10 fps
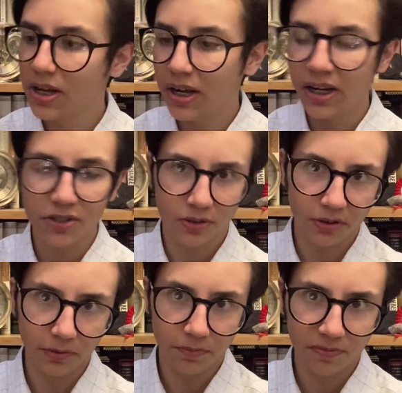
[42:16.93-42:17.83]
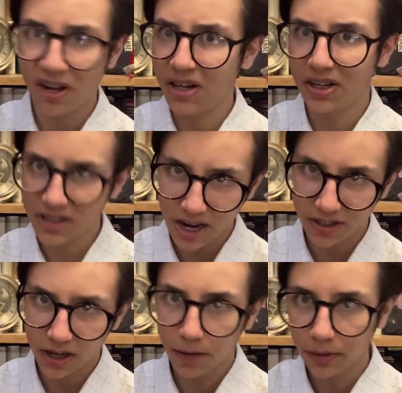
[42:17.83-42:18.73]
It's all fine and dandy,
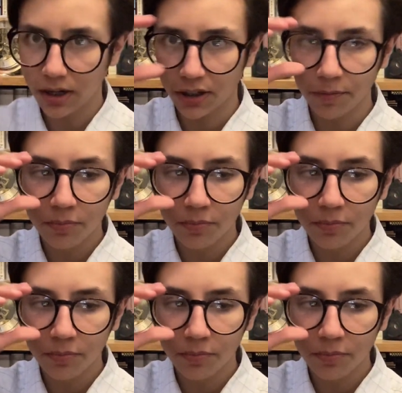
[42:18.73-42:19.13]
I would argue.